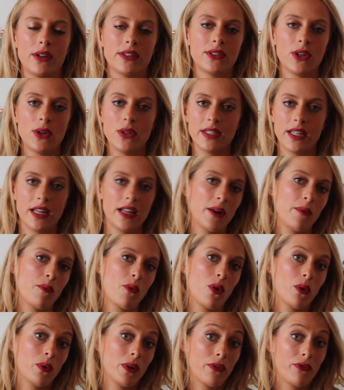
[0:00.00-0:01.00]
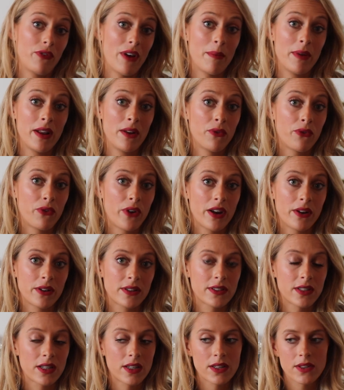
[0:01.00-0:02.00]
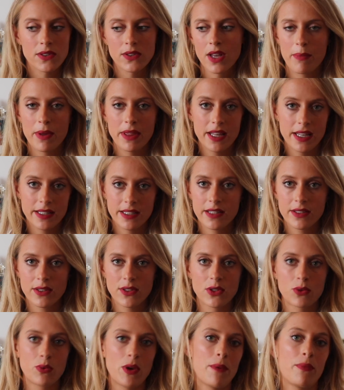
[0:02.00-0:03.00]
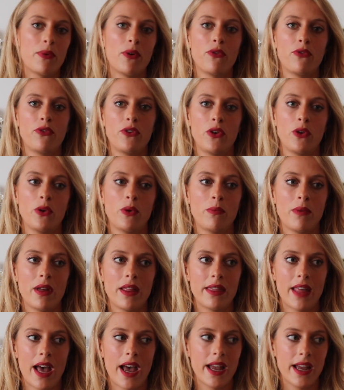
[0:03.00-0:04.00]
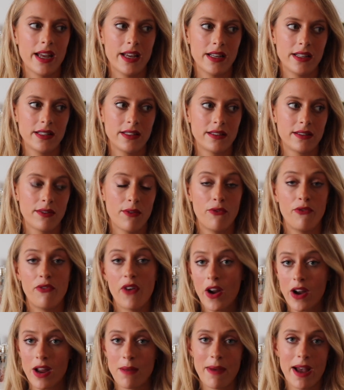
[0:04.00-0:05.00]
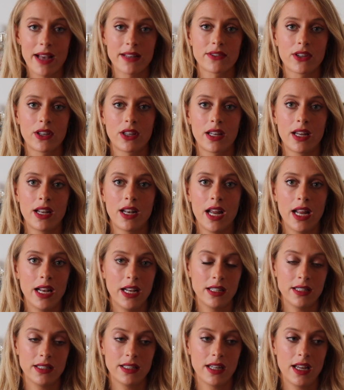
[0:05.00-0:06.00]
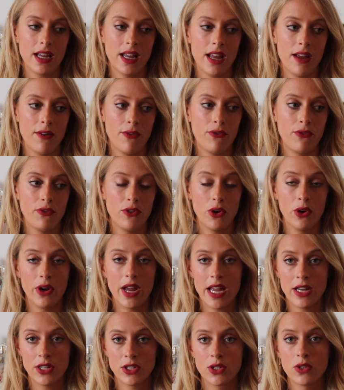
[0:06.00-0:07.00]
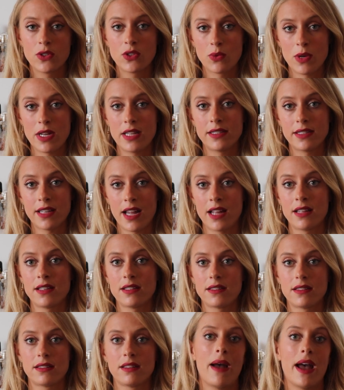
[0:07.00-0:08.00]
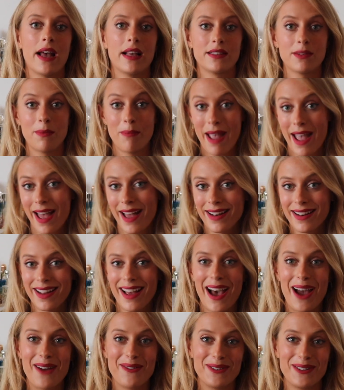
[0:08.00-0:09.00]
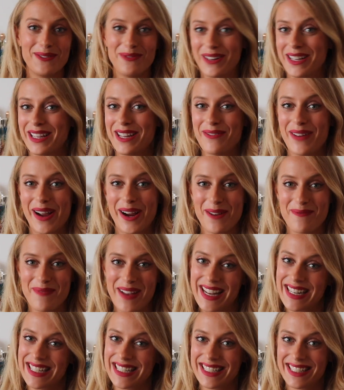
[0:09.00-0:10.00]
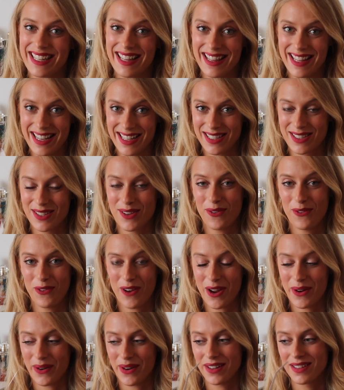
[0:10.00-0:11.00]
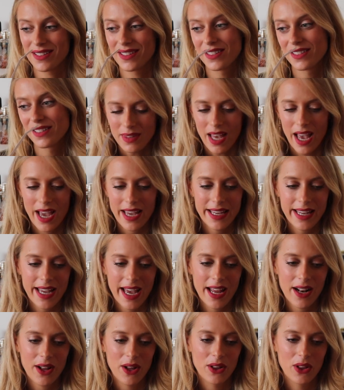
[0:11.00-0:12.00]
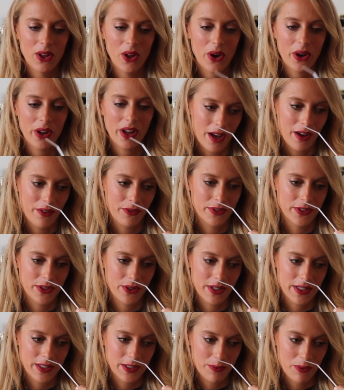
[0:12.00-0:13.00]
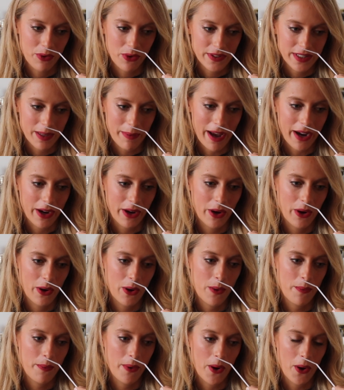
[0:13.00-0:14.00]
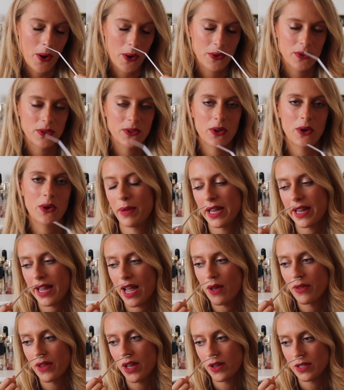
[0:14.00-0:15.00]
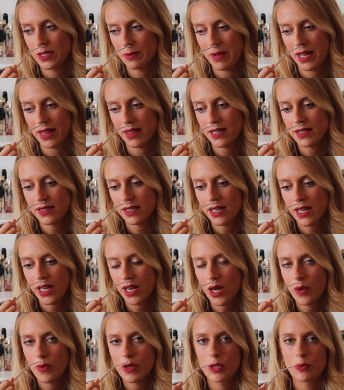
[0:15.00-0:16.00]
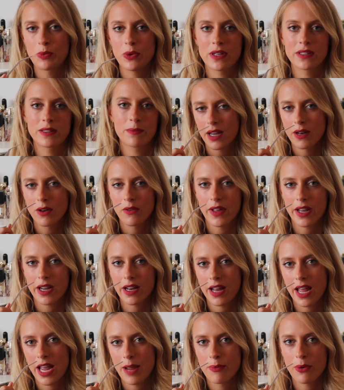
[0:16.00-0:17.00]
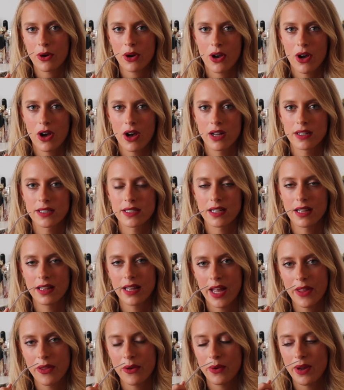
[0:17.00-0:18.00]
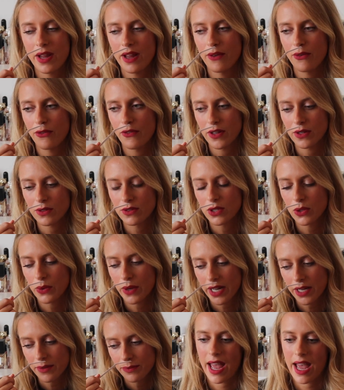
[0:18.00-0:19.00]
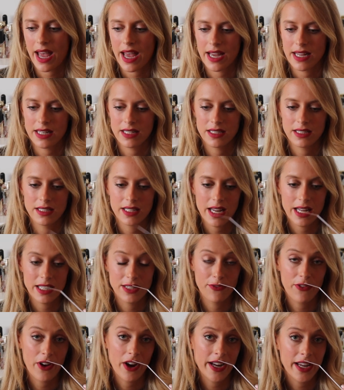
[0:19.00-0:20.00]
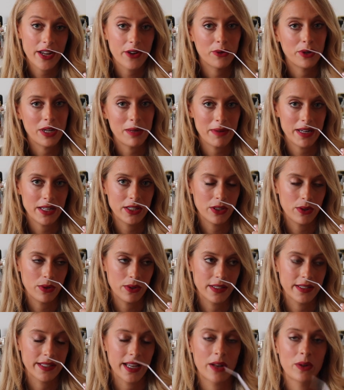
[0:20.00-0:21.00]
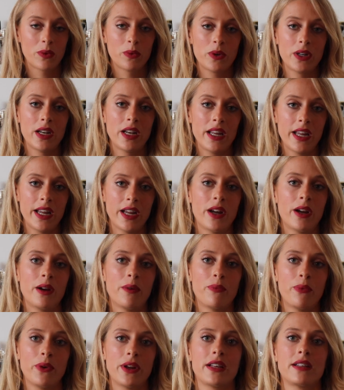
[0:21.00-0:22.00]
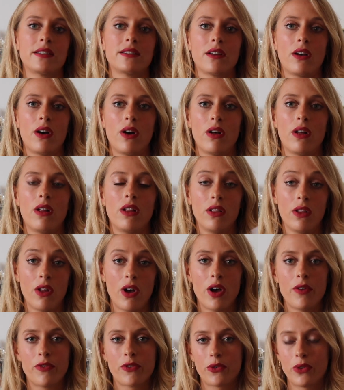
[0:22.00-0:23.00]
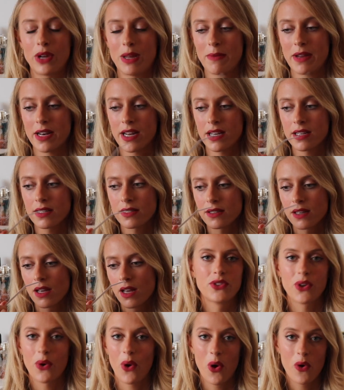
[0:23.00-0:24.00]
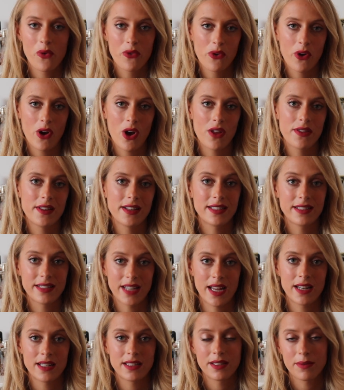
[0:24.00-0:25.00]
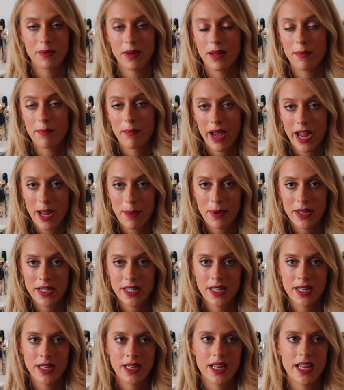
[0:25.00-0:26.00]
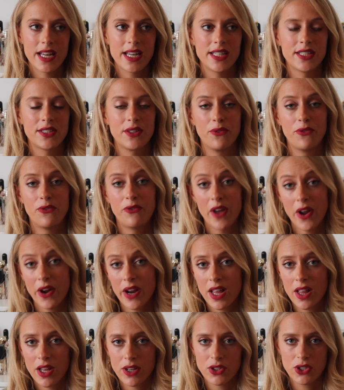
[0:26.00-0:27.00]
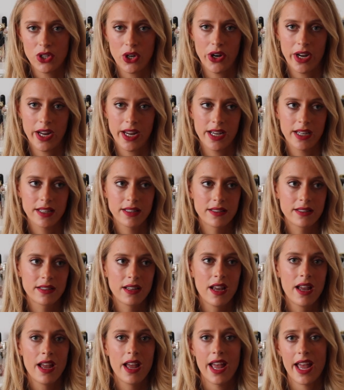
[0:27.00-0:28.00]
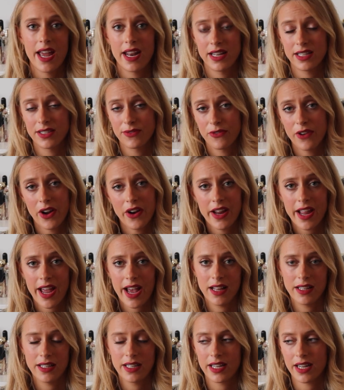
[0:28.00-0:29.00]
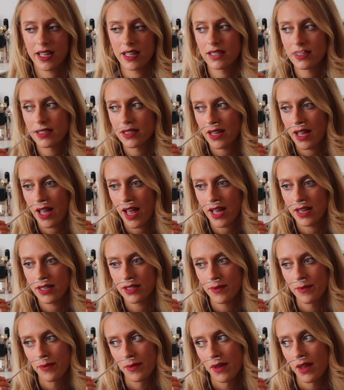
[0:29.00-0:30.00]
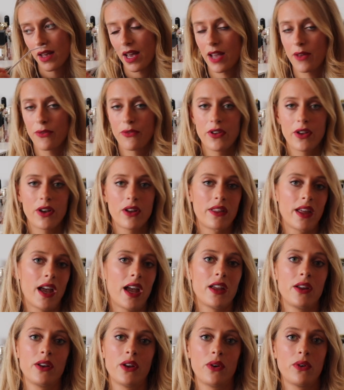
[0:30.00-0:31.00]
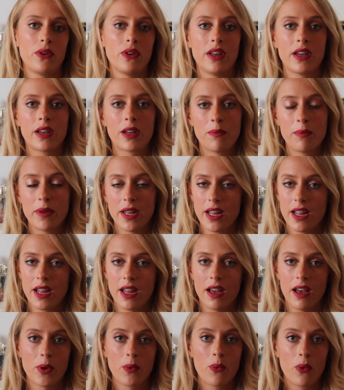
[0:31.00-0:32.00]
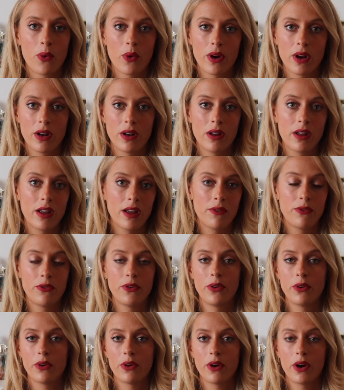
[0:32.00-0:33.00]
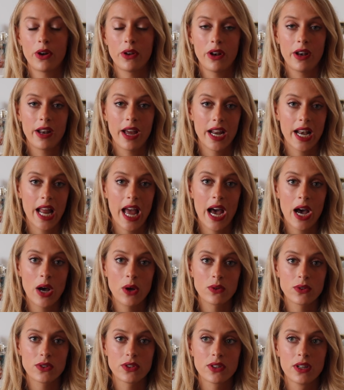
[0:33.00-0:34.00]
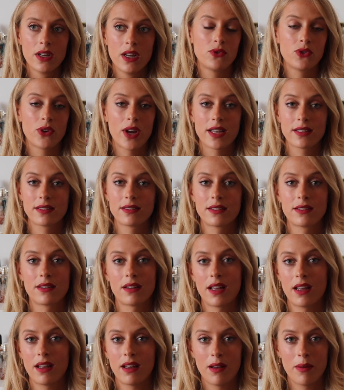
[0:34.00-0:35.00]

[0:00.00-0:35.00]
associated more with feminine fragrances, but this is a sweet perfume that is very masculine, and if you're into sweet scents as a man, I would really recommend this fragrance. I get a lot of sort of smooth tobacco, but also pick out the osmanthus in here, which brings kind of like an apricot leathery feel to it, and it's very creamy too. The sandalwood in here brings a lot of creaminess. So overall, this scent, in my opinion, is very luxurious and it's very elegant, and I feel that, you know, it could be worn if you're on a night out, dressed